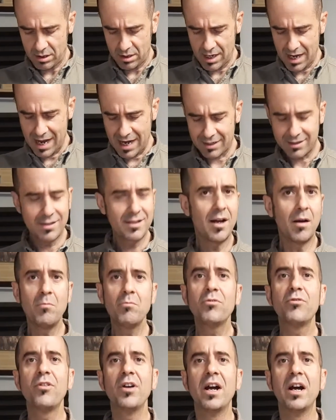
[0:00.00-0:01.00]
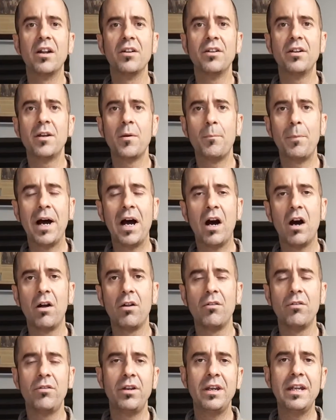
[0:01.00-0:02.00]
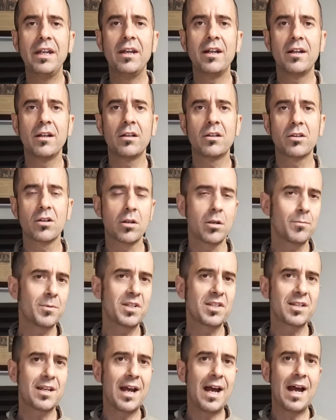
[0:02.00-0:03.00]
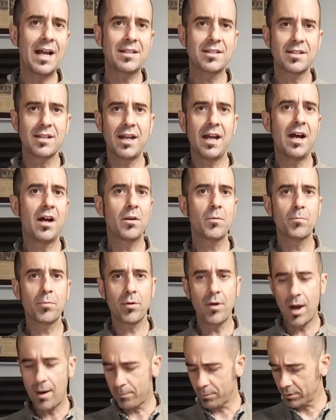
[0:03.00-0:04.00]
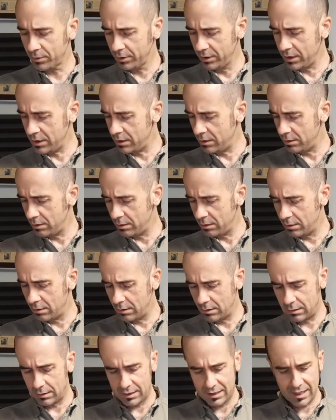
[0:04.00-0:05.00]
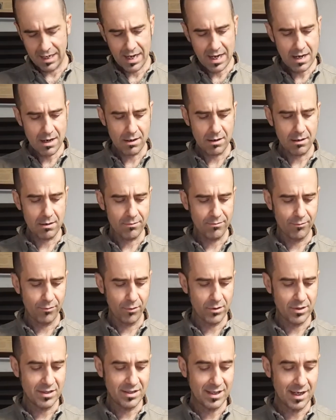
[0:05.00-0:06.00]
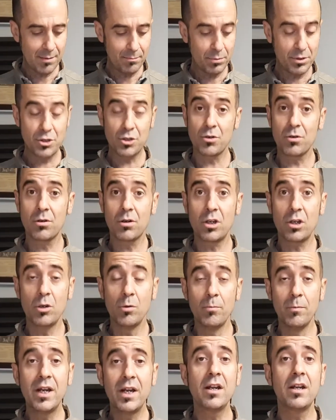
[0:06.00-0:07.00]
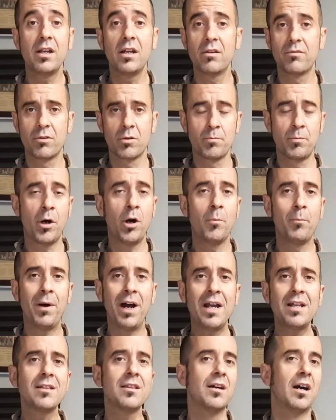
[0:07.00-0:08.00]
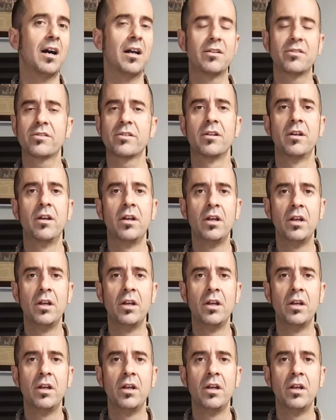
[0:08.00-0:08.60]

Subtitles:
act dumbfounded about needing thermostats and how to properly care for the temperature and humidity of their ball pythons.